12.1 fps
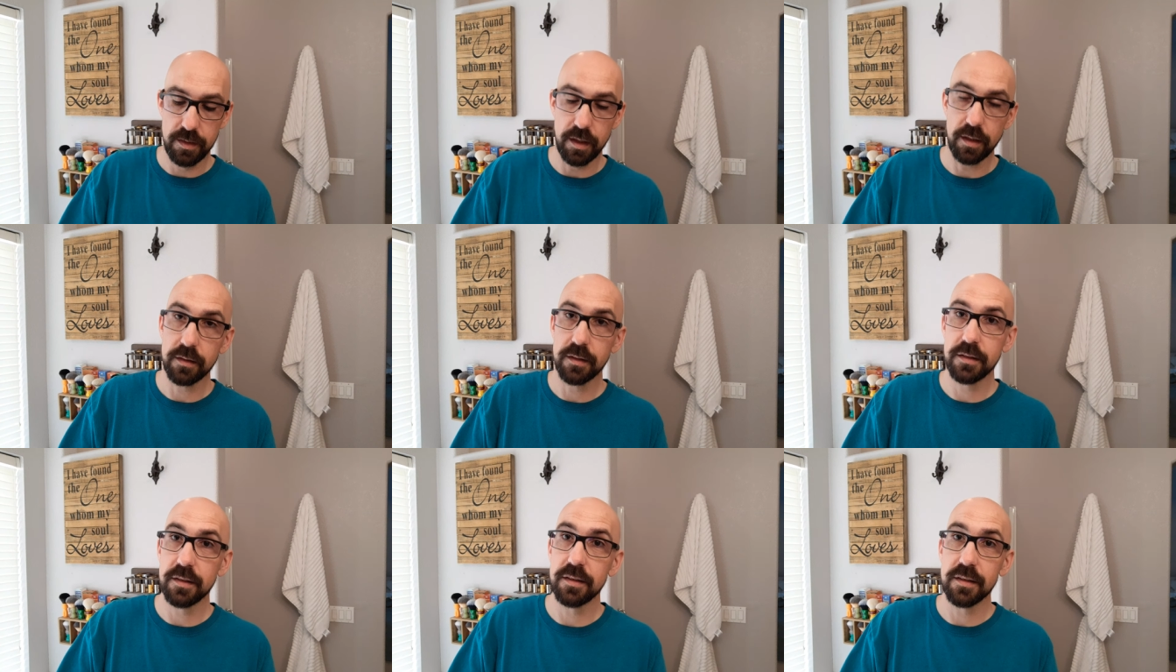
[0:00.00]

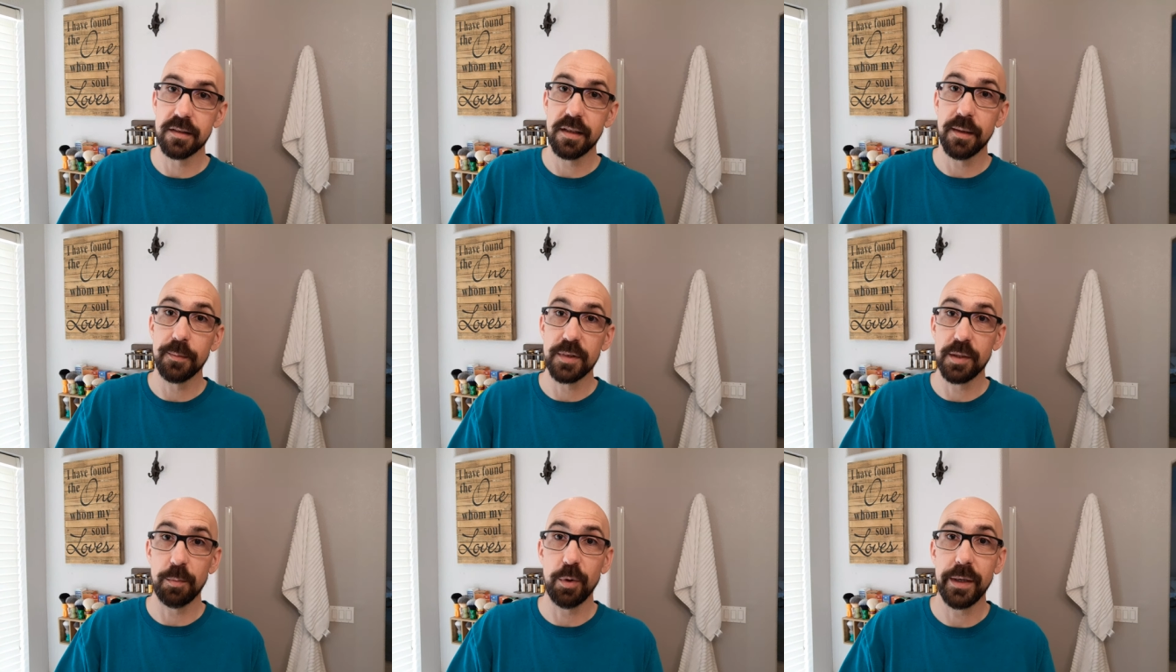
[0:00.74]
Douglas's
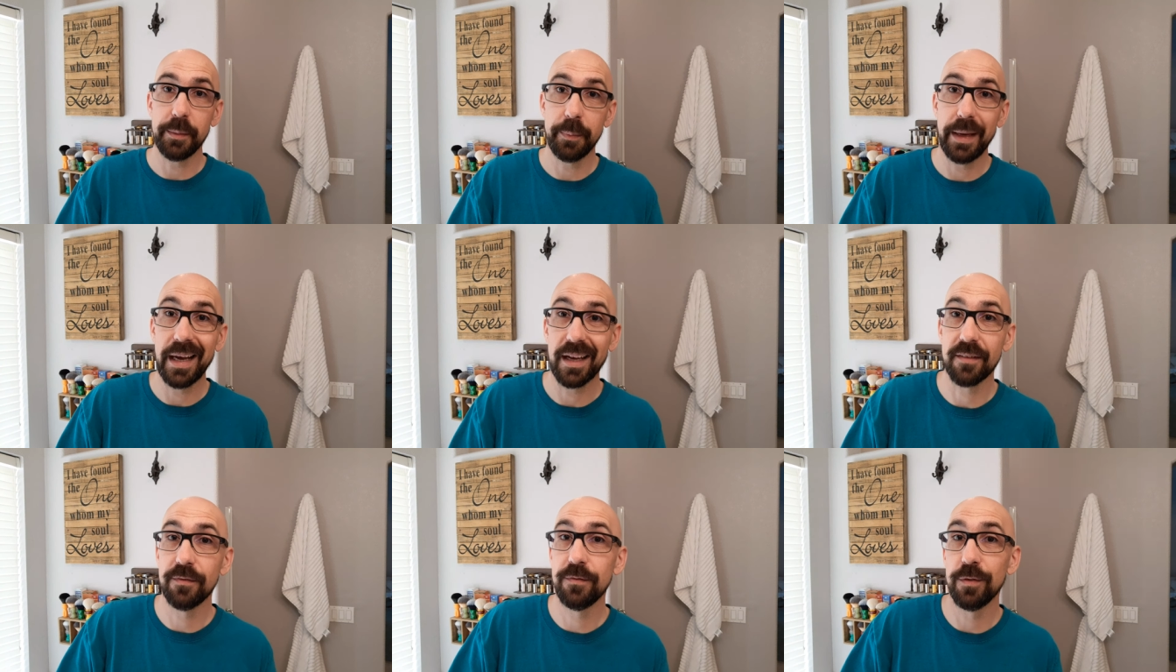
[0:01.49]
attempt to bring
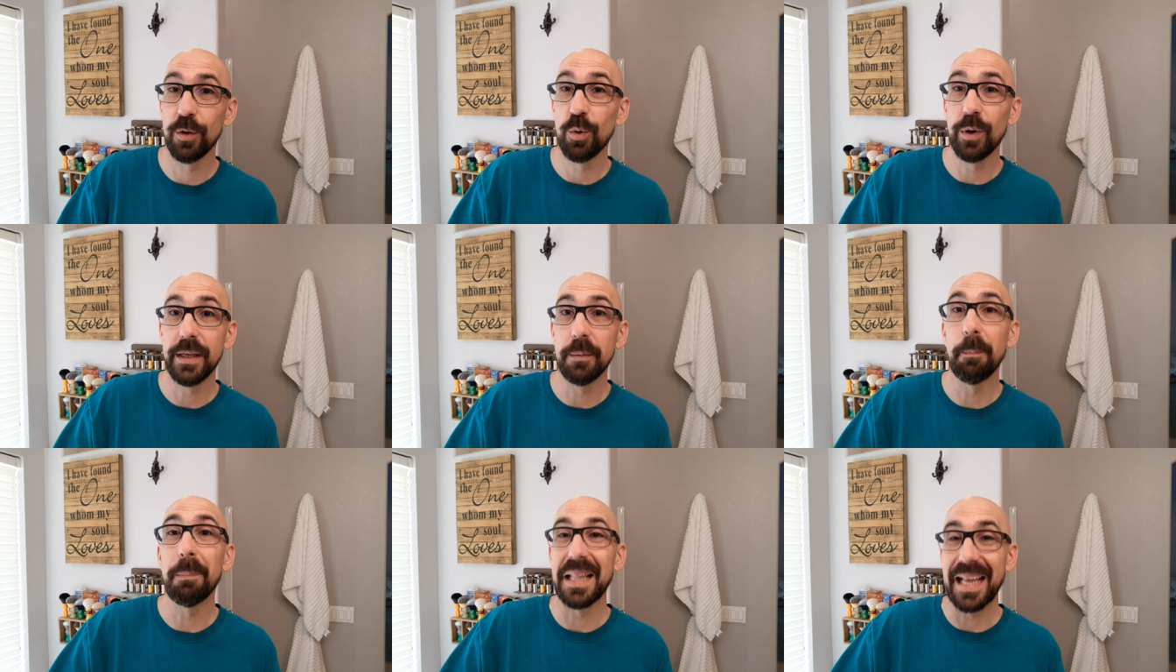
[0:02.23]
back
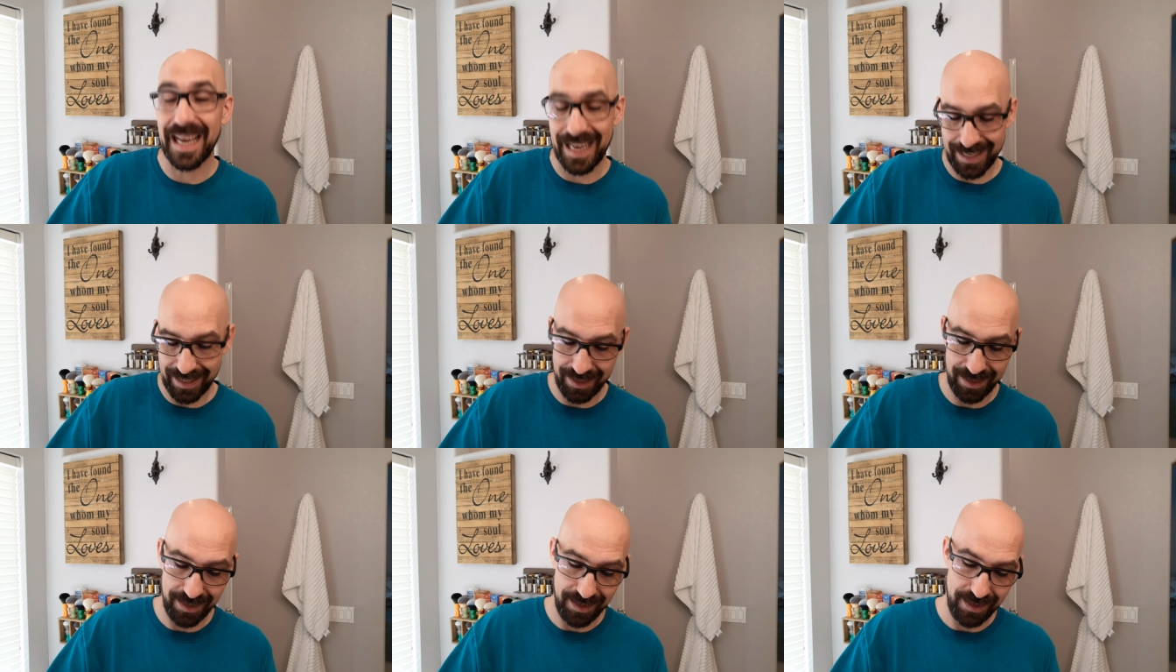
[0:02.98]
Floyd Black.